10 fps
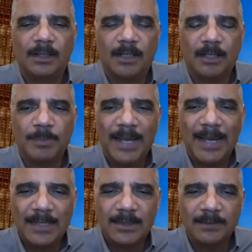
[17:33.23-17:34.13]
are, are
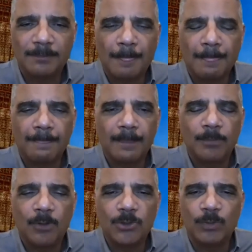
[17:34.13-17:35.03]
passing the
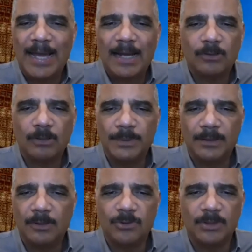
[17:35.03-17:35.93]
most radical
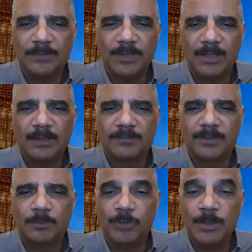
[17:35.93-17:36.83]
bills on everything
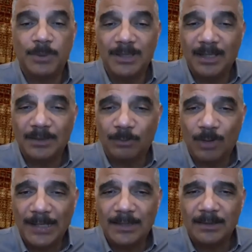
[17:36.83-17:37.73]
from reproductive
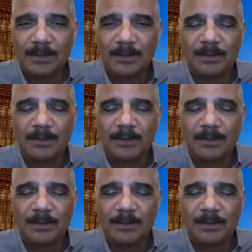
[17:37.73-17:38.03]
rights